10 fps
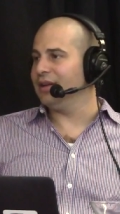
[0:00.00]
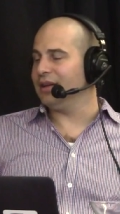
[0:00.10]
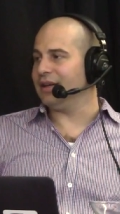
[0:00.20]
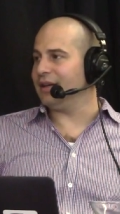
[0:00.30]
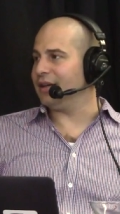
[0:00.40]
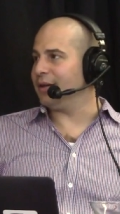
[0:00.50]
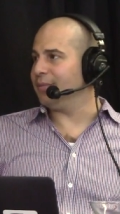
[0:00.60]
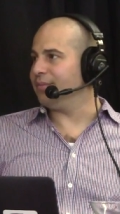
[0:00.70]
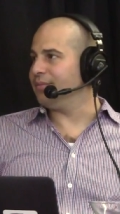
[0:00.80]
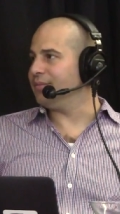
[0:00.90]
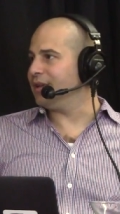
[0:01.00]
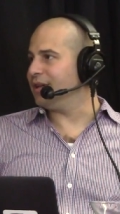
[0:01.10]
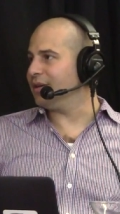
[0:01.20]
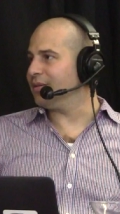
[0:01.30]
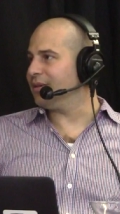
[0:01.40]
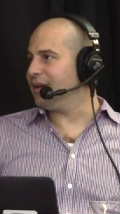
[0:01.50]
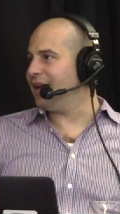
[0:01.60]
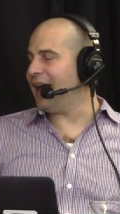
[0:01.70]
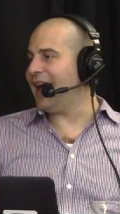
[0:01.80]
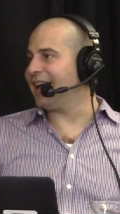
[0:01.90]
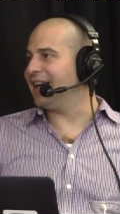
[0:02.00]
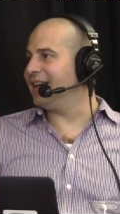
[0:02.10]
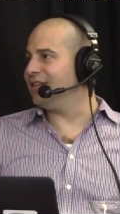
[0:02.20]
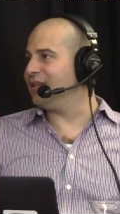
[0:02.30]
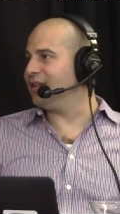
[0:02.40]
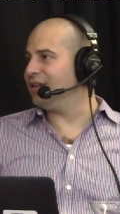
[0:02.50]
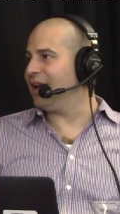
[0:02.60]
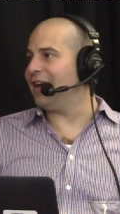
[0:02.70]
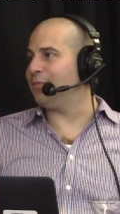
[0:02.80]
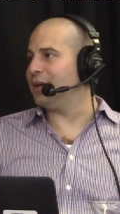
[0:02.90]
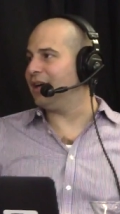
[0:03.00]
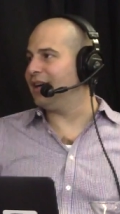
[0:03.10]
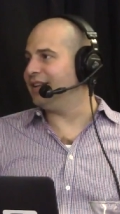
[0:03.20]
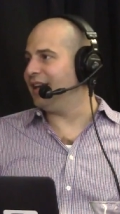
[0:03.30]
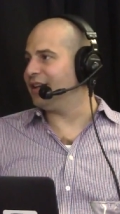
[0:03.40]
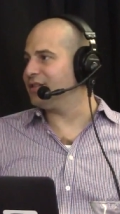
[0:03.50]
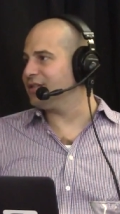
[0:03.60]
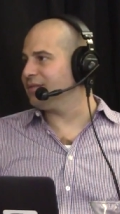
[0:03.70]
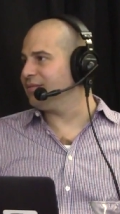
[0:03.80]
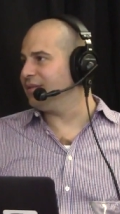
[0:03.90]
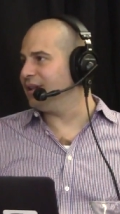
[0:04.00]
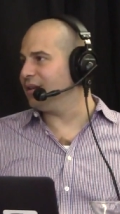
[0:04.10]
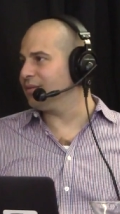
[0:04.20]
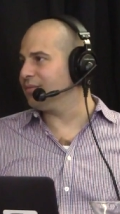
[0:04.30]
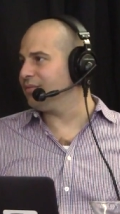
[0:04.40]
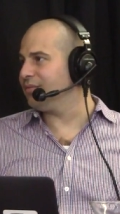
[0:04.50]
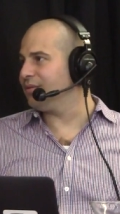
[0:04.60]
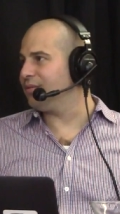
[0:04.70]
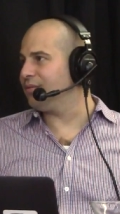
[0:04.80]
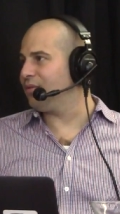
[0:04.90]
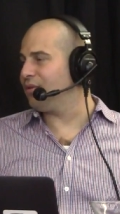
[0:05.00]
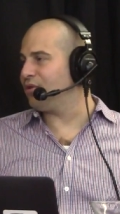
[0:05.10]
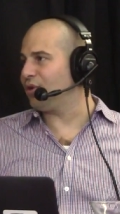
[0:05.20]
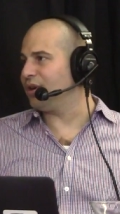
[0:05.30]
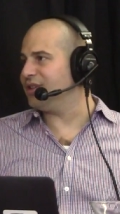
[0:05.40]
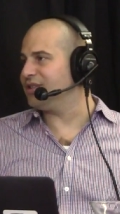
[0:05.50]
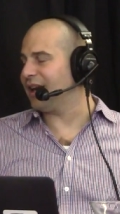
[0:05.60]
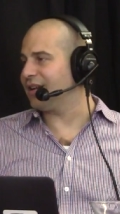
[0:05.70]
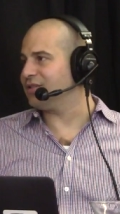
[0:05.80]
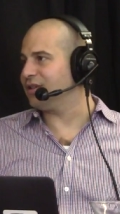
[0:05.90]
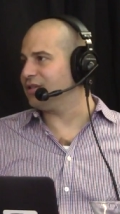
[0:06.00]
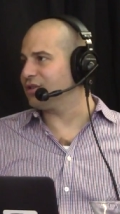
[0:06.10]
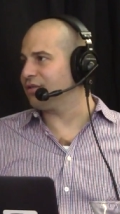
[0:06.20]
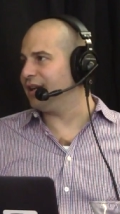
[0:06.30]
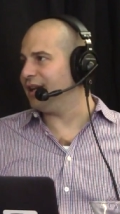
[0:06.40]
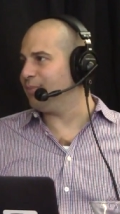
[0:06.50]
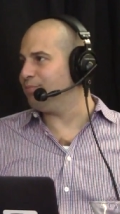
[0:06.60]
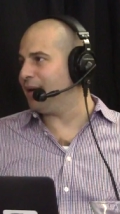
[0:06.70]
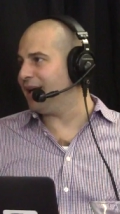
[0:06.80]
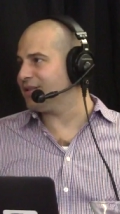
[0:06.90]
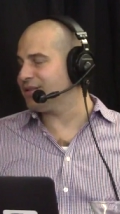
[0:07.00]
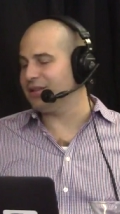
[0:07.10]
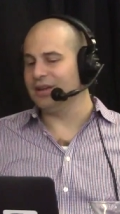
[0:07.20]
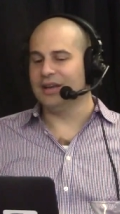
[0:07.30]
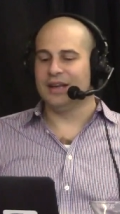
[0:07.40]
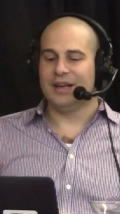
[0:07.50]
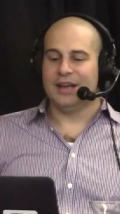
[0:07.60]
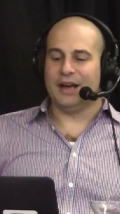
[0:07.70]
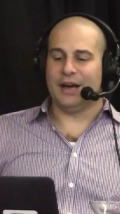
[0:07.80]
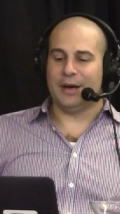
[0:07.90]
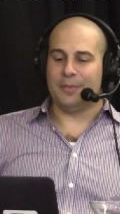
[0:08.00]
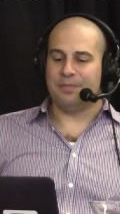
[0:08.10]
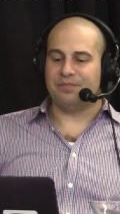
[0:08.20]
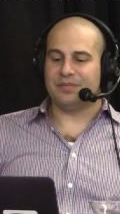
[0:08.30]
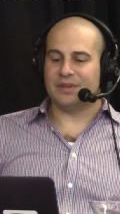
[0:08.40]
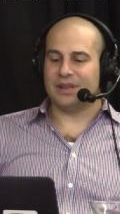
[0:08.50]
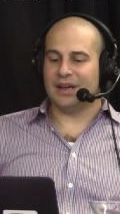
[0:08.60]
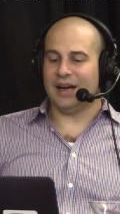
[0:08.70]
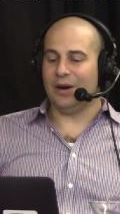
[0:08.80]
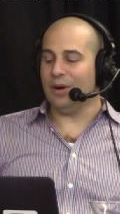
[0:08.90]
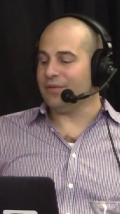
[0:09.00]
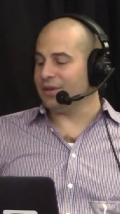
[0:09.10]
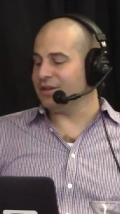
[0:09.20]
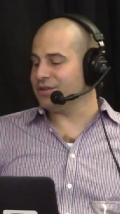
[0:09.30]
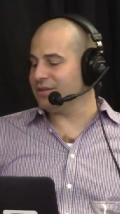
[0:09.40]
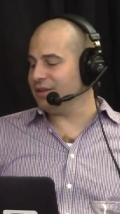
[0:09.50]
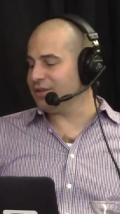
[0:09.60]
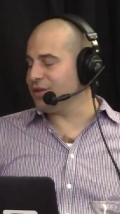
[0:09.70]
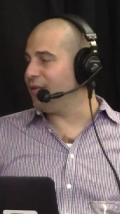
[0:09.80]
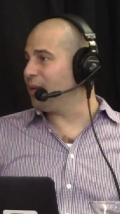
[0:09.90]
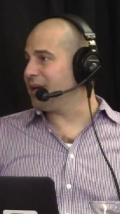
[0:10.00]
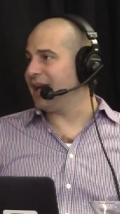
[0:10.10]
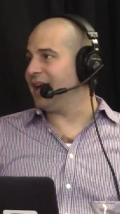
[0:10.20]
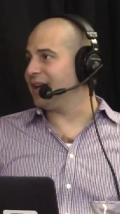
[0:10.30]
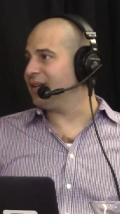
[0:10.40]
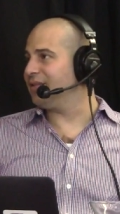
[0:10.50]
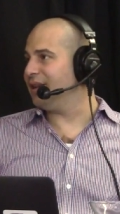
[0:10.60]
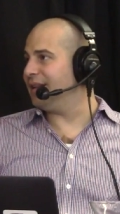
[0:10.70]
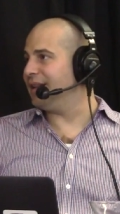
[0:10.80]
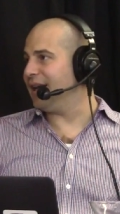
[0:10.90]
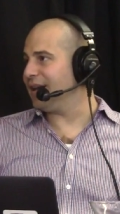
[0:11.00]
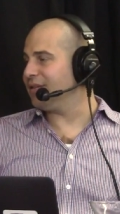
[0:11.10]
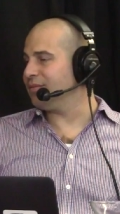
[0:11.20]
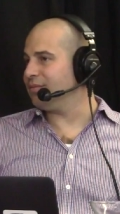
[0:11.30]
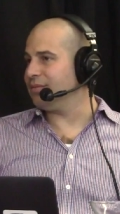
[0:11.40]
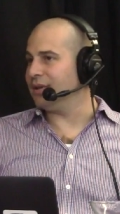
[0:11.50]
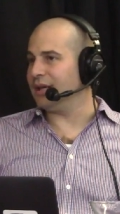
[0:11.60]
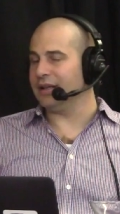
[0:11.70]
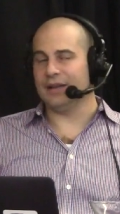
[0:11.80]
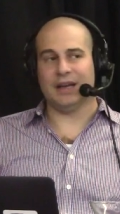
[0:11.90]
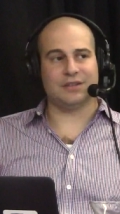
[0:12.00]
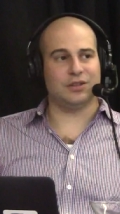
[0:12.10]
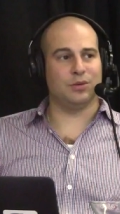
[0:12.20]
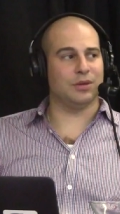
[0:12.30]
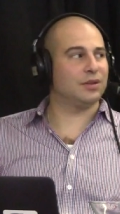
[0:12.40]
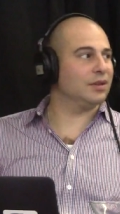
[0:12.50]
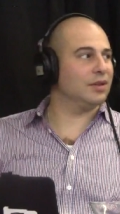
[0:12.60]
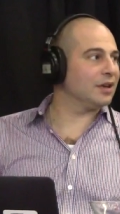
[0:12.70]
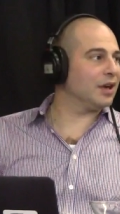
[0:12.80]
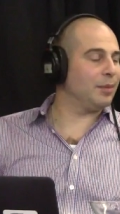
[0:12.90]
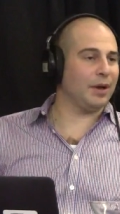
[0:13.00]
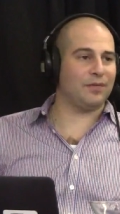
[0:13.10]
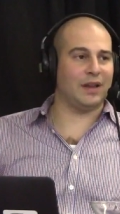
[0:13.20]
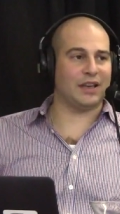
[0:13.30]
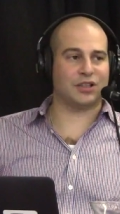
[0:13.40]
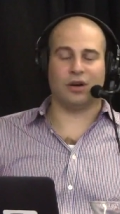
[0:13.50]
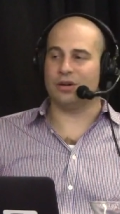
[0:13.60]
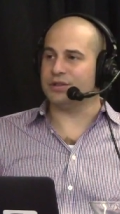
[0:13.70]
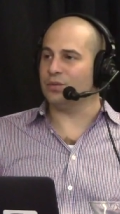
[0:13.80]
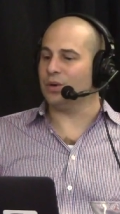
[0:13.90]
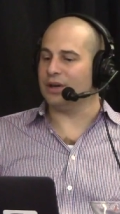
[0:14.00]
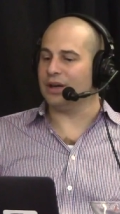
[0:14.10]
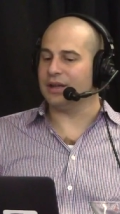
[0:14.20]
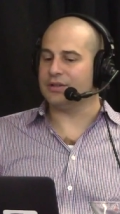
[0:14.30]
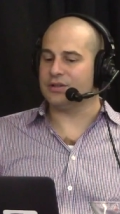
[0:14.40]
Um, you know, hacking into the FBI takes, you know, 30 seconds on screen at best. Um, however, there's there's a voting hack in that uh, that has to do with uh, compact flash cards and whatnot.